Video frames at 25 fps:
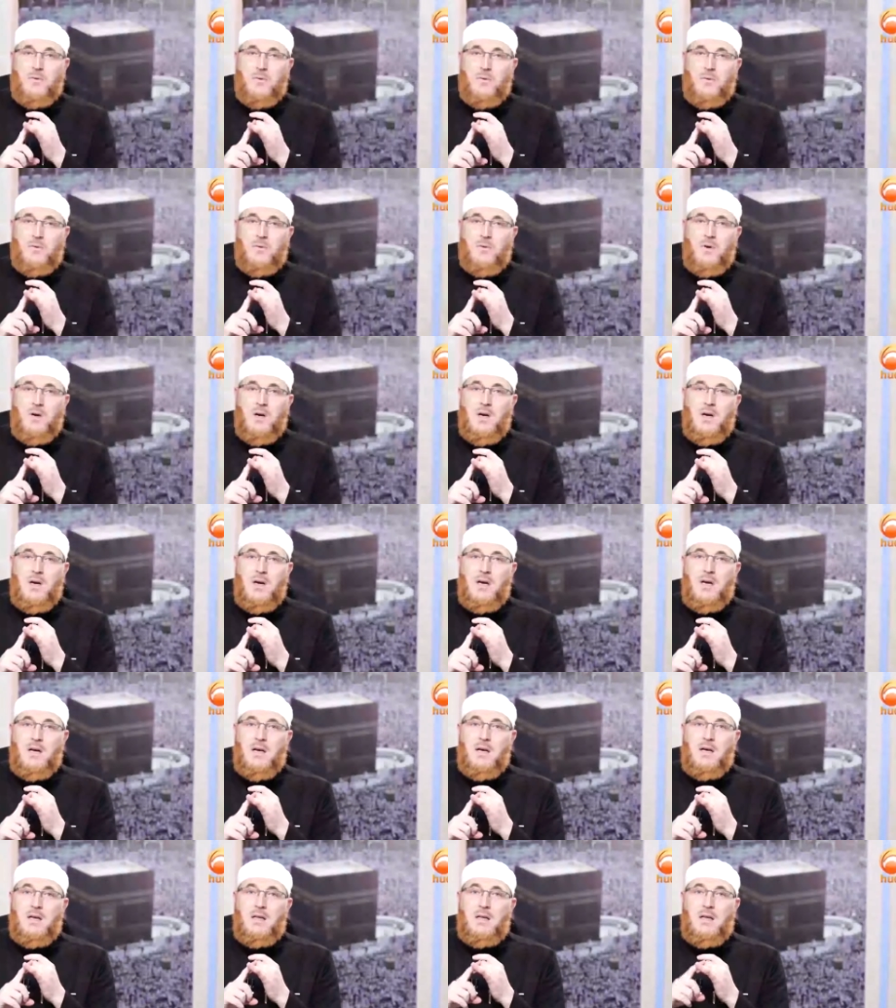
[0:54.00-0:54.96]
two,
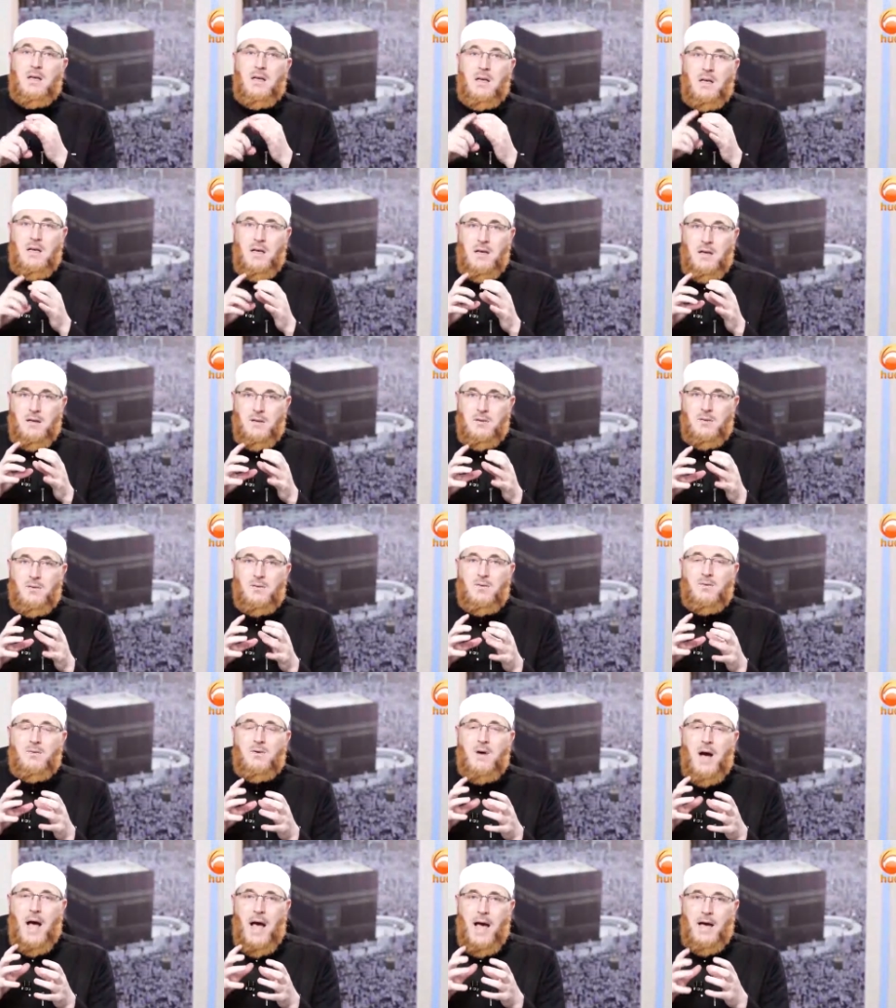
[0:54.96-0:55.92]
there is
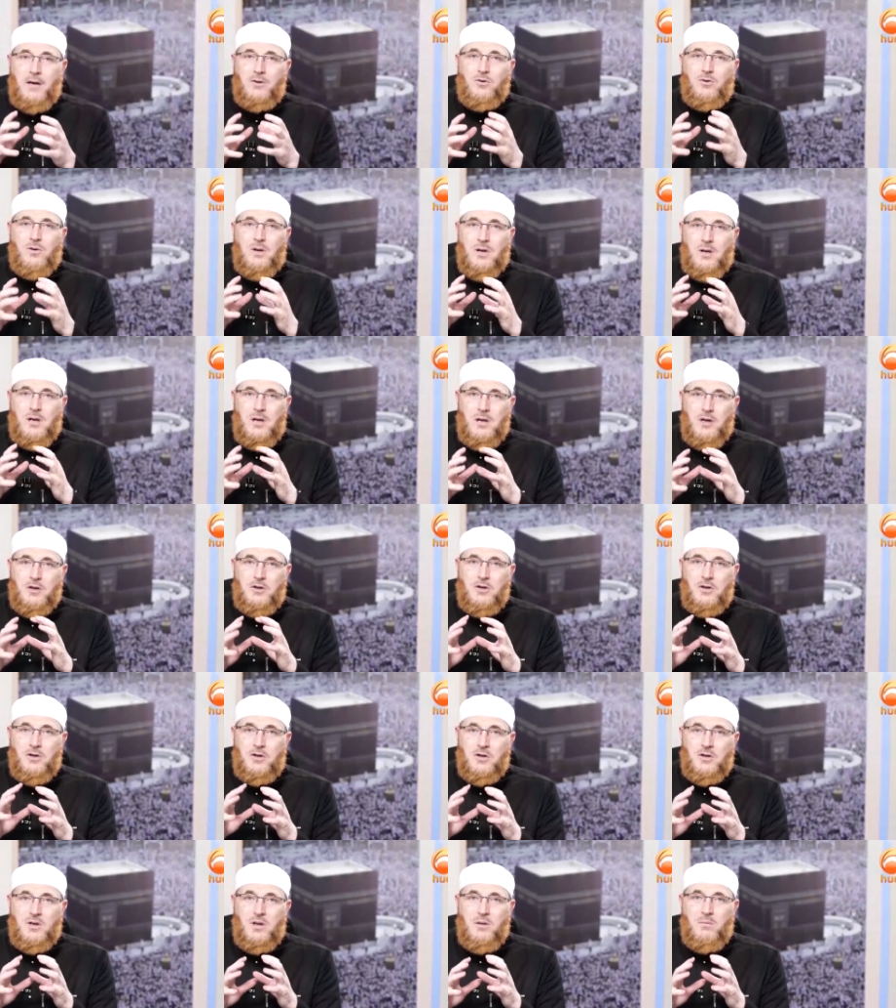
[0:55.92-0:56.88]
no actual
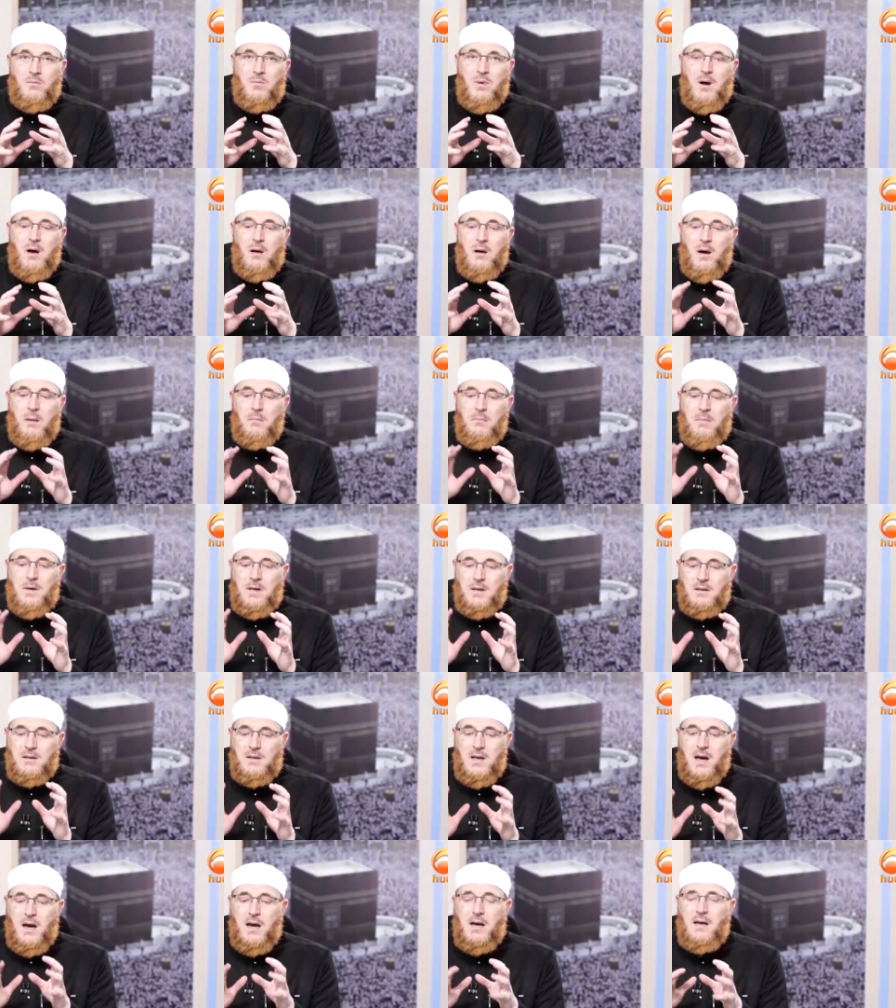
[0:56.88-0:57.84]
relationship
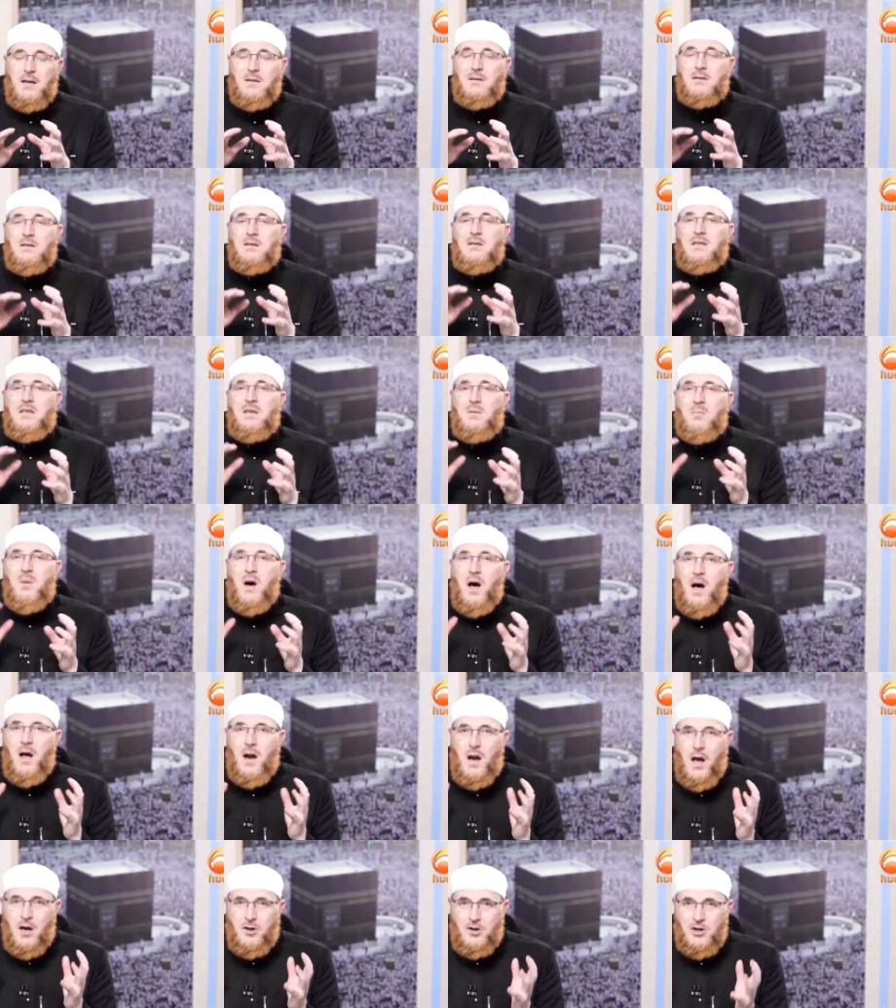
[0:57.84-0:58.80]
besides the
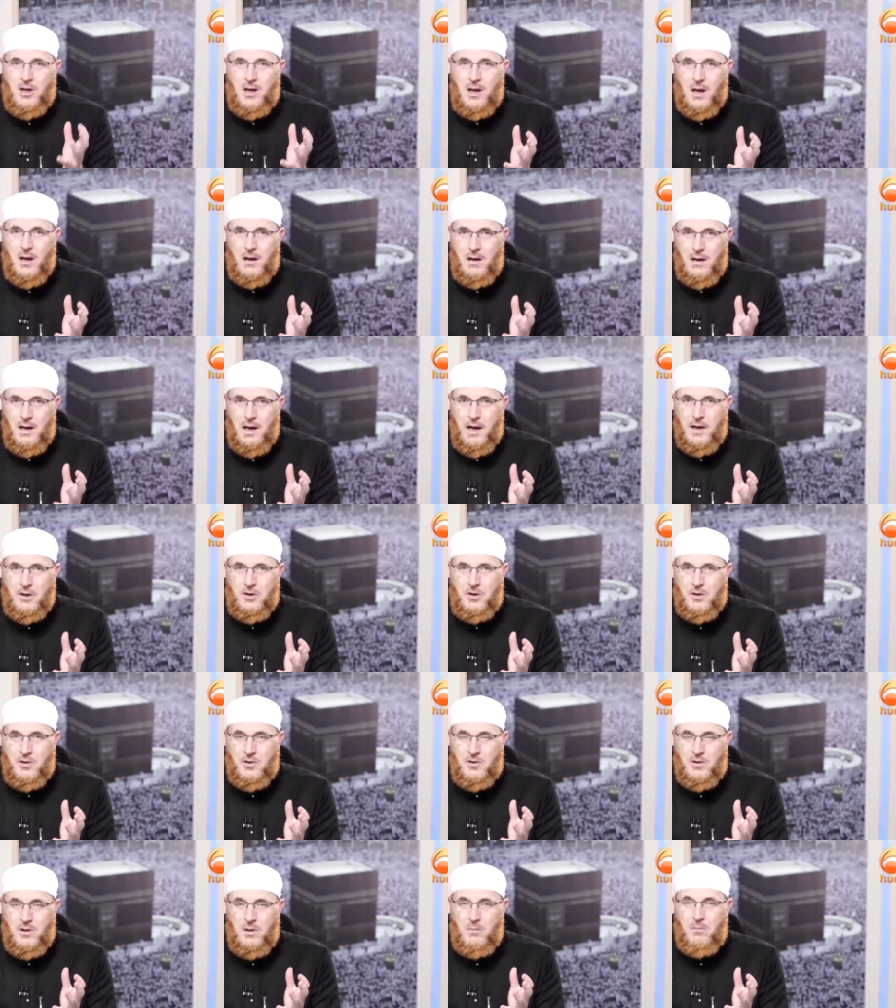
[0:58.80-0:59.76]
biological
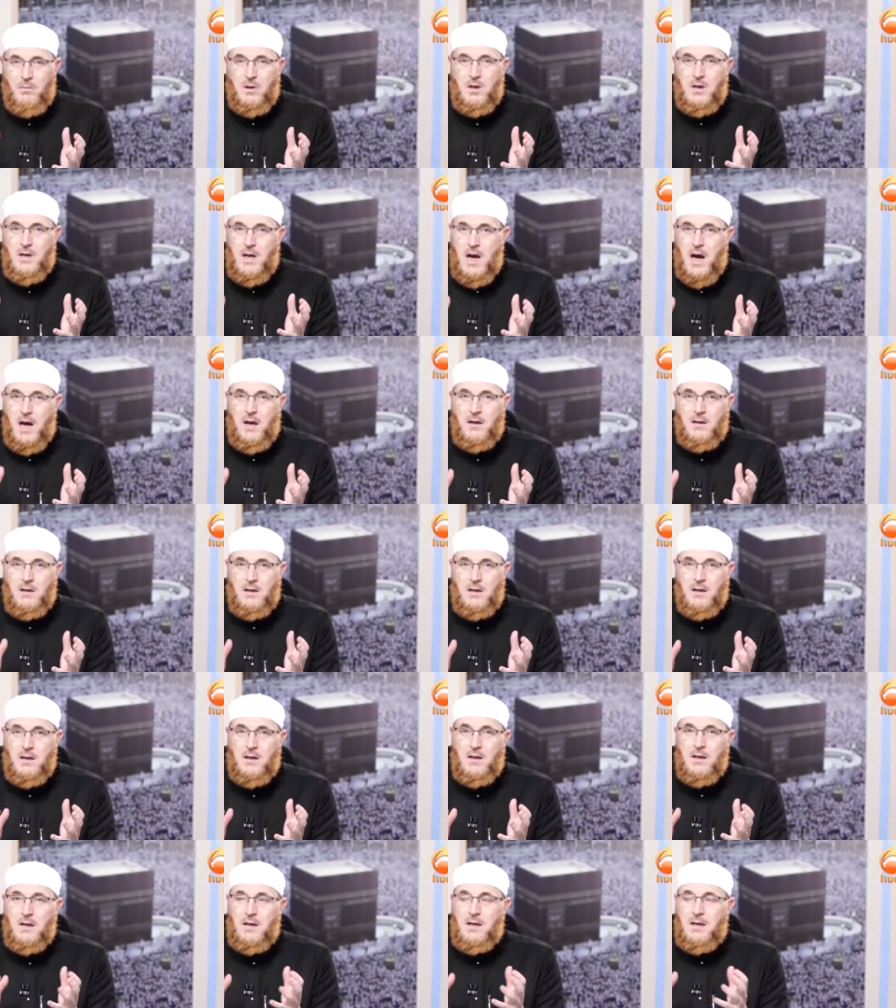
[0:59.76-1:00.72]
relationship.
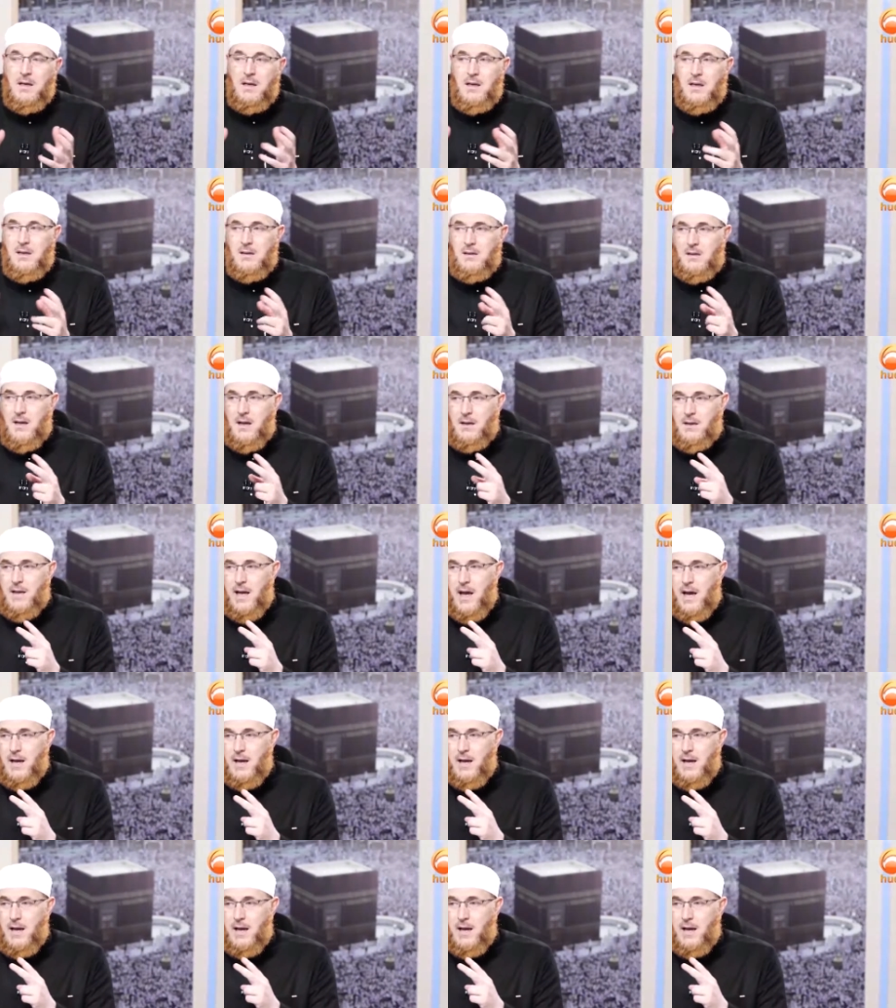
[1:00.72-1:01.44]
Yani, he is not